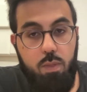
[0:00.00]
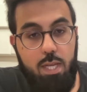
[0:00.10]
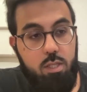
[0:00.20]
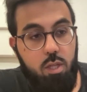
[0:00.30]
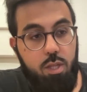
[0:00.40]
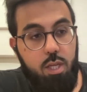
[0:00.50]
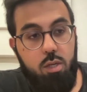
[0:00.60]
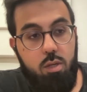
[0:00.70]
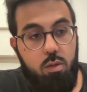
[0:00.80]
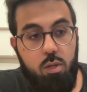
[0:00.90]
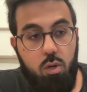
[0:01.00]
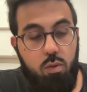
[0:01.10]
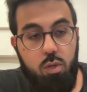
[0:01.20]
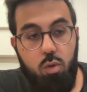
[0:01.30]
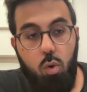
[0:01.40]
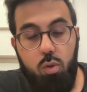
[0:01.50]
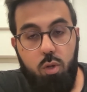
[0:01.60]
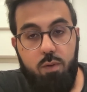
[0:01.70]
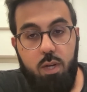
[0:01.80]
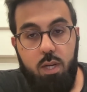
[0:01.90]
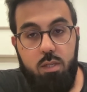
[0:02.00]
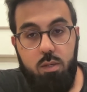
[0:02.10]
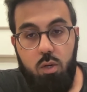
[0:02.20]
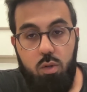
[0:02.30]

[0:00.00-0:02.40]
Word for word: that's nothing to do, you know, you, all you've done is you know,